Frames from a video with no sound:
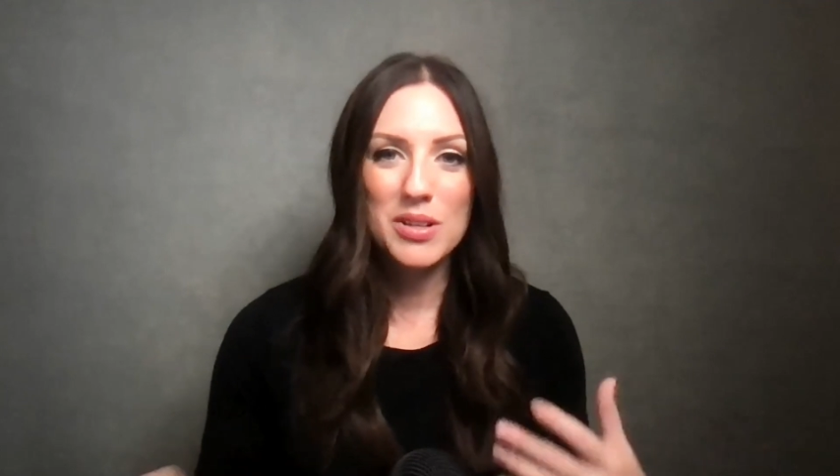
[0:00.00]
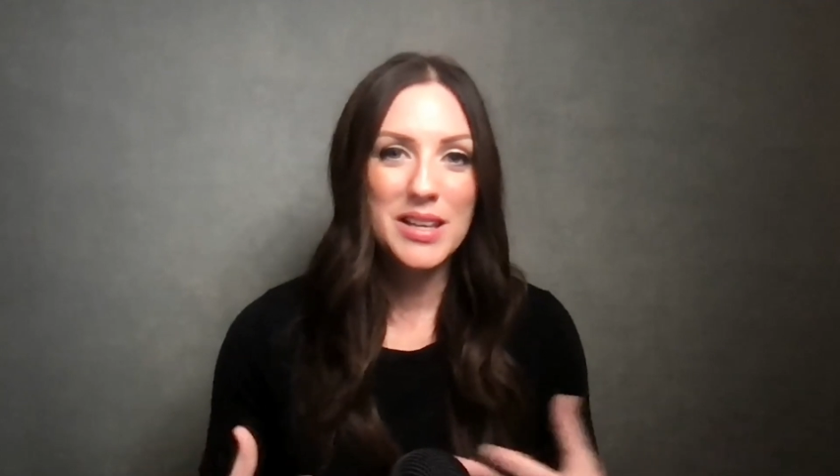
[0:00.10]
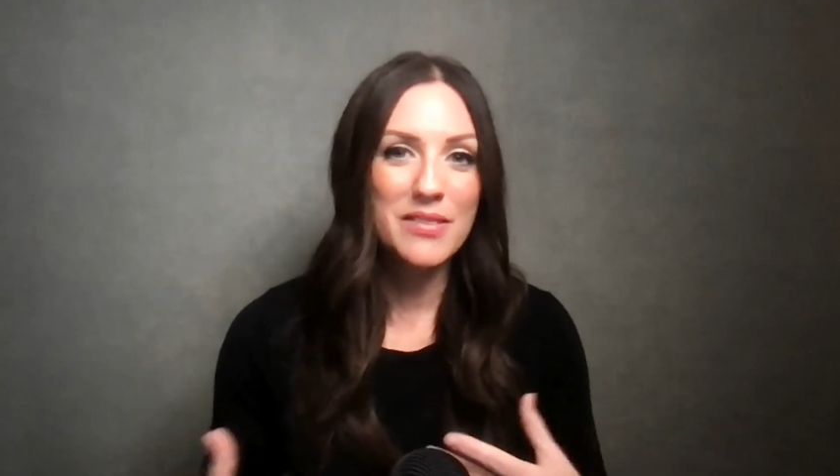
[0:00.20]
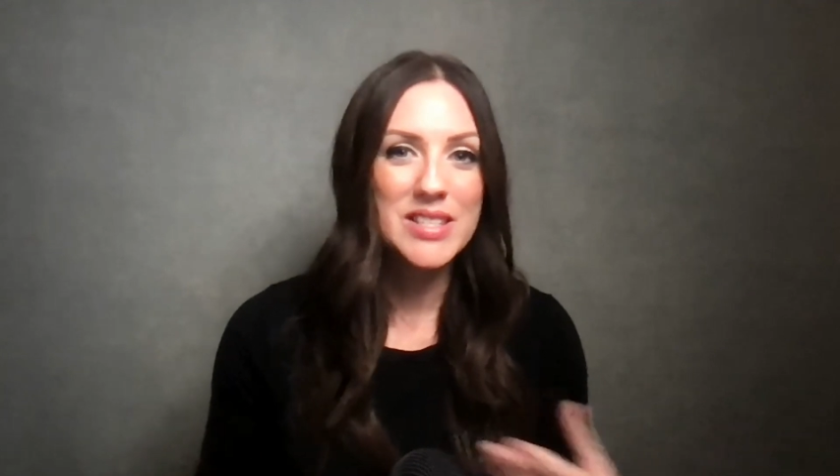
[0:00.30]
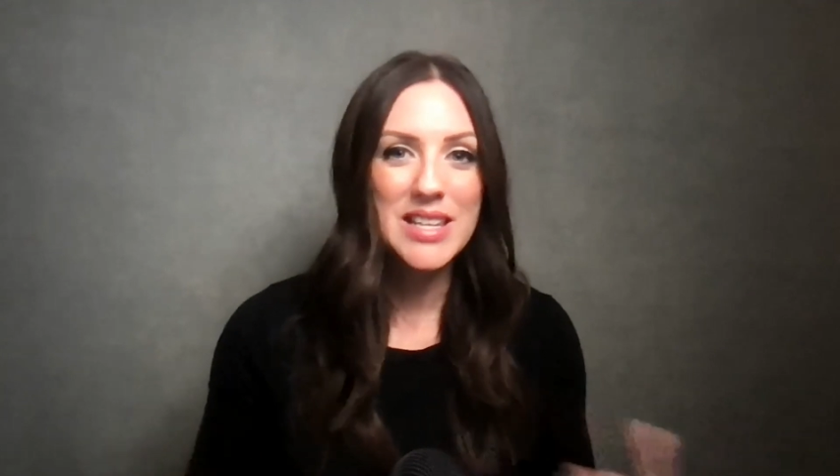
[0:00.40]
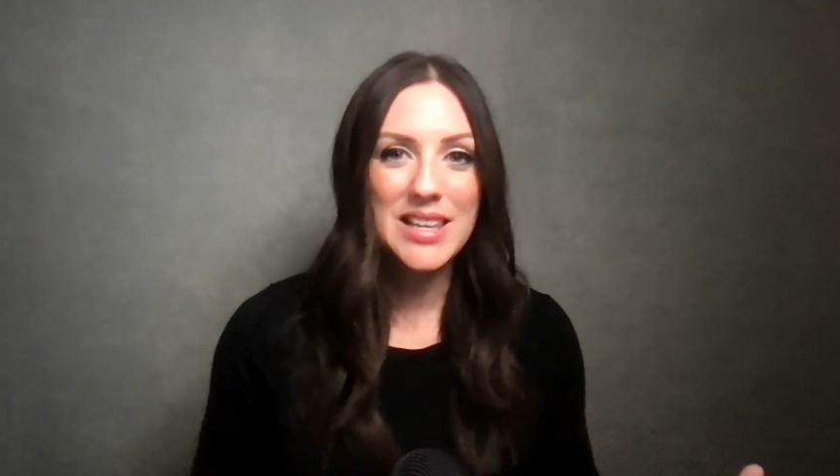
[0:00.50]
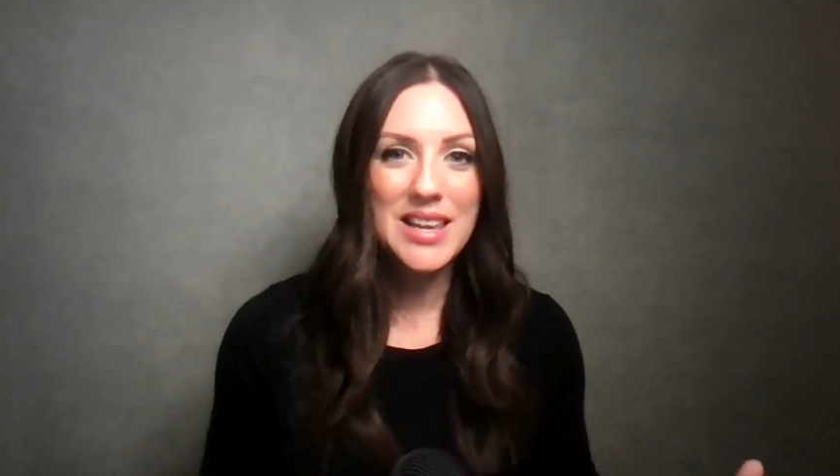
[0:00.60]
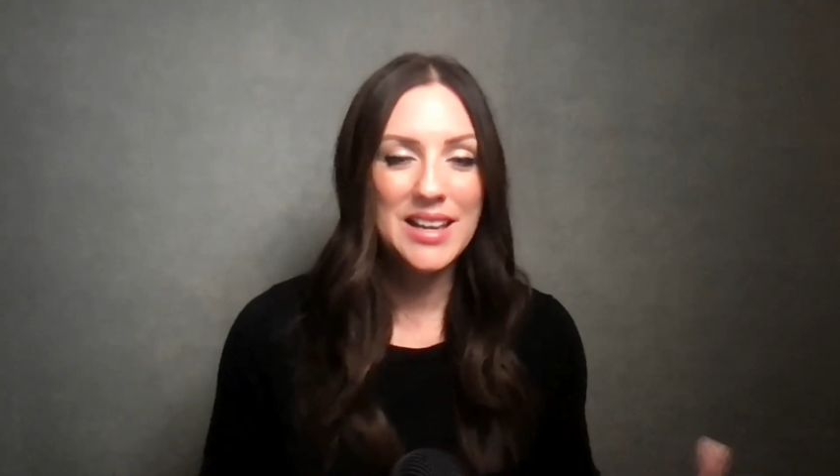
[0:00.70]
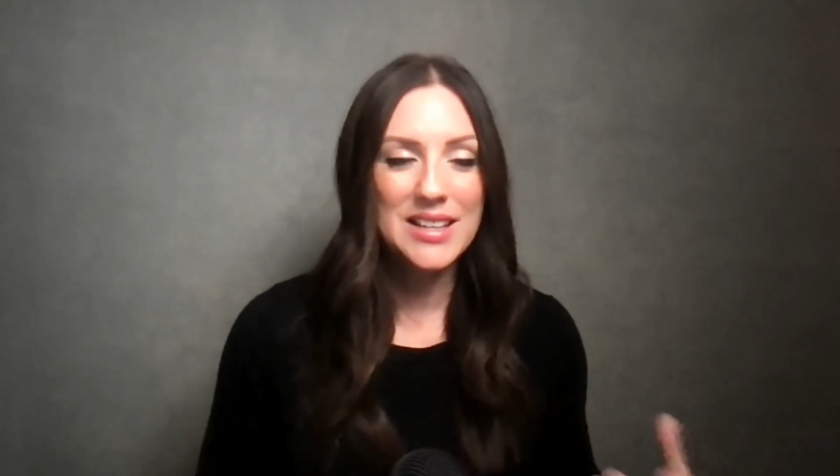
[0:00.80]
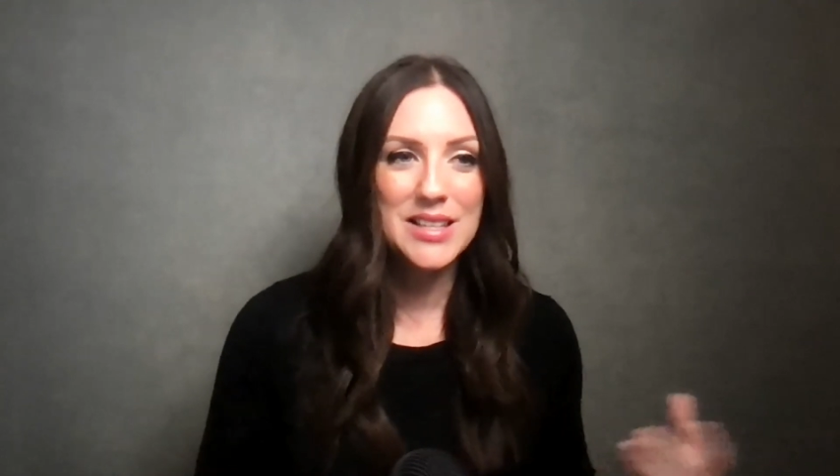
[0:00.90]

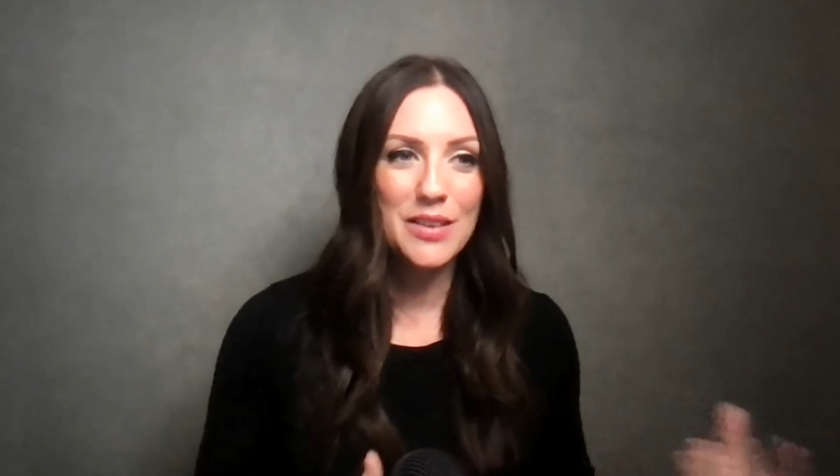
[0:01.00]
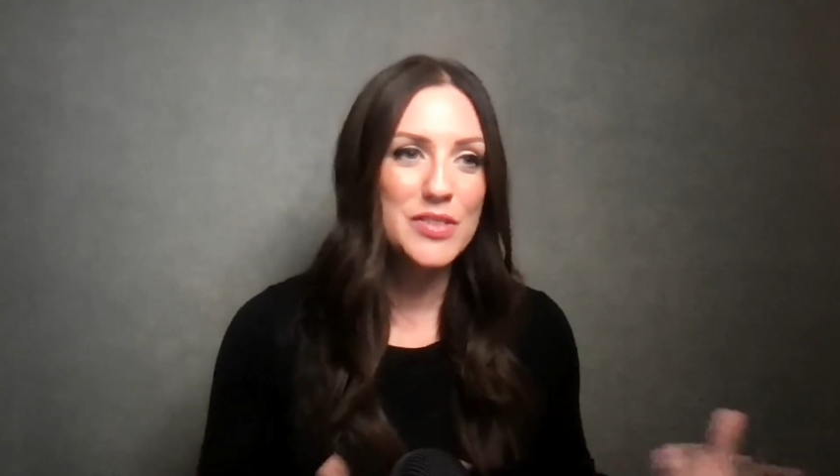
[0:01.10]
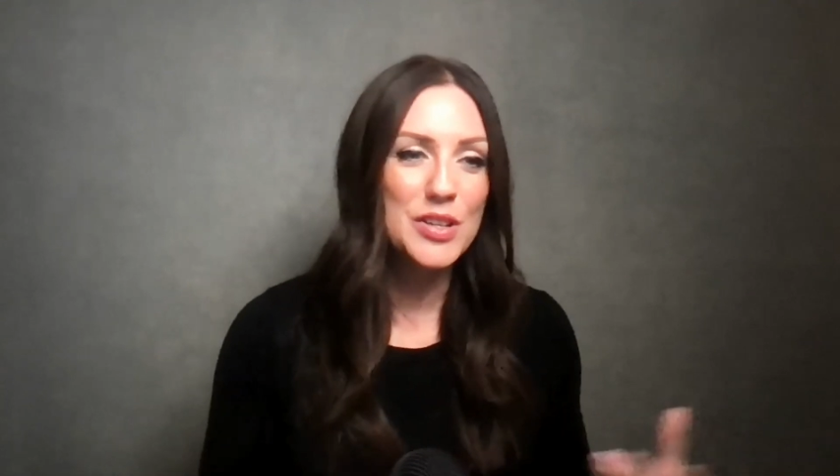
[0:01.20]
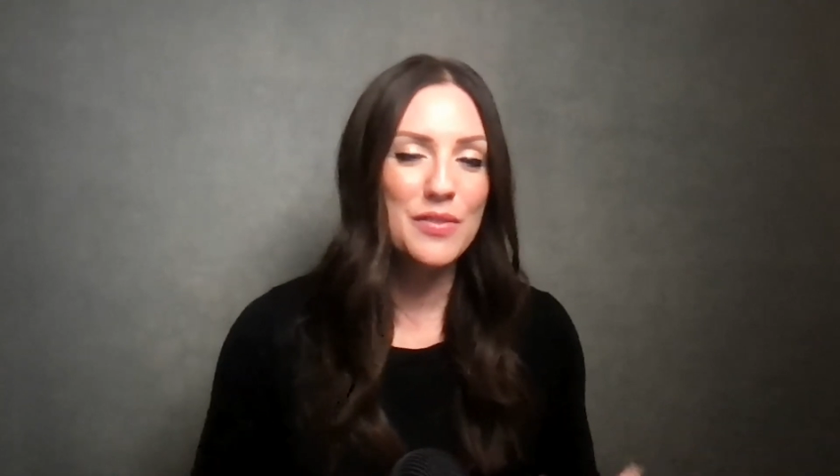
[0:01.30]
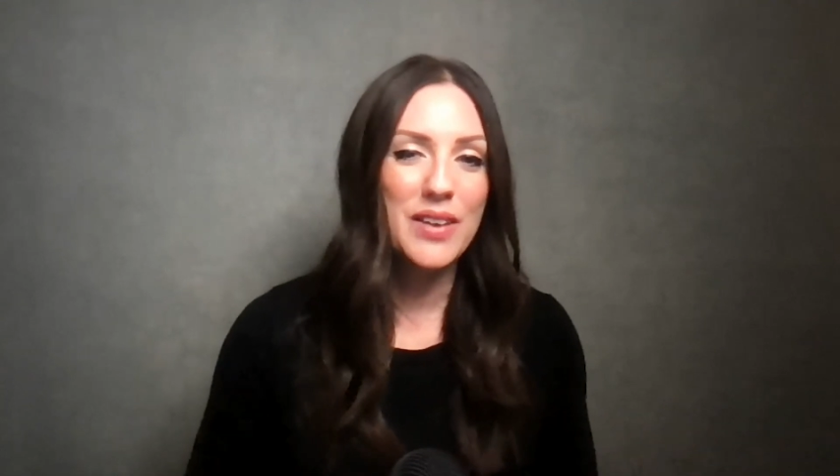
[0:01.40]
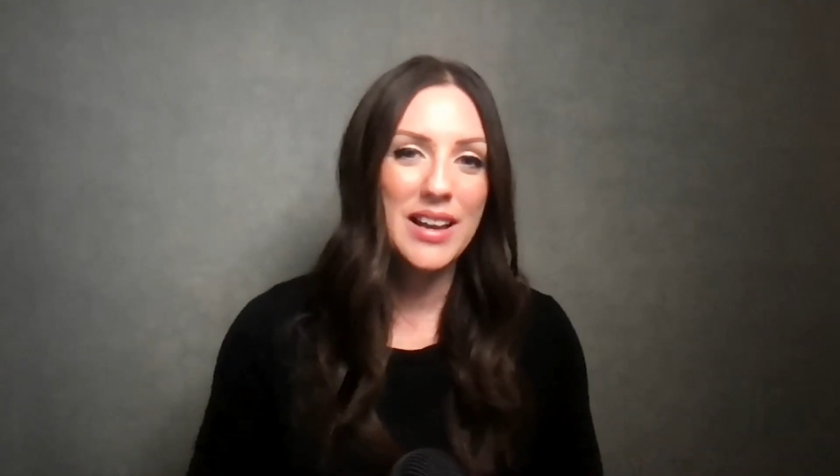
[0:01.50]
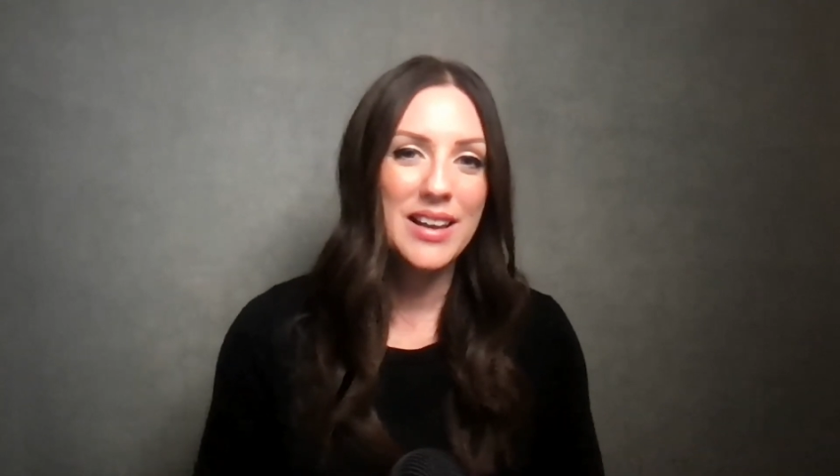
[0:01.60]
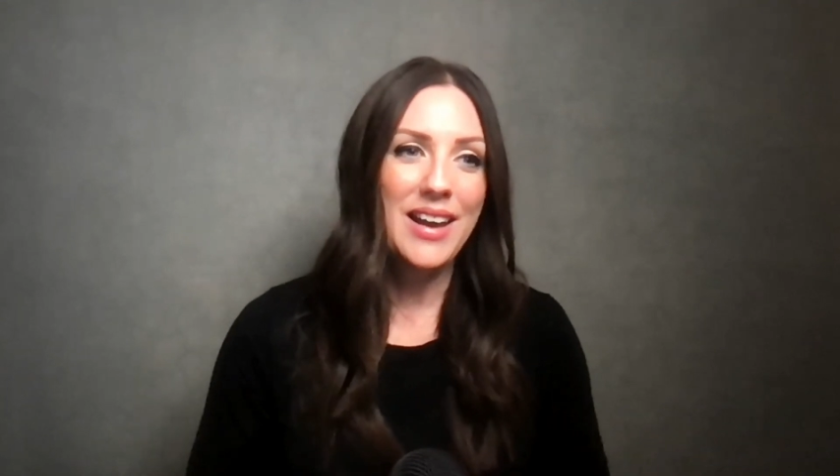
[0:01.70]
self-seeking and self-serving,